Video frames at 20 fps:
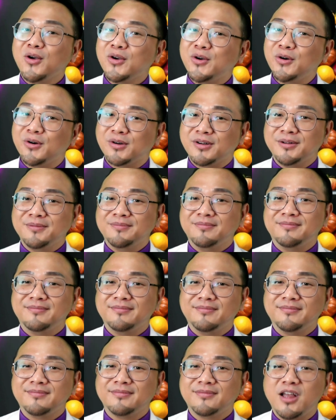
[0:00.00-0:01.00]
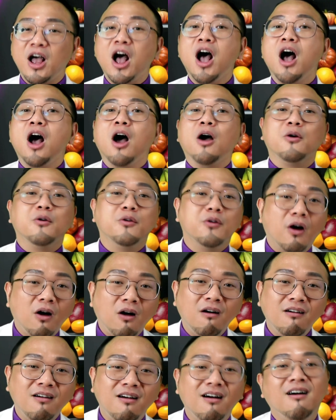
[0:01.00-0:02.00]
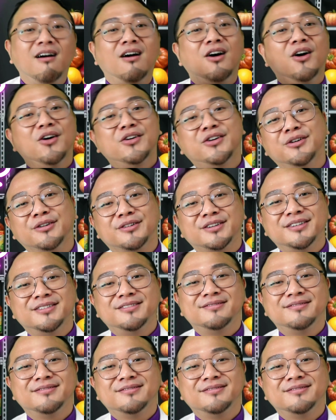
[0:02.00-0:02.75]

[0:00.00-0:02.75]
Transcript: cook? Raw or cook?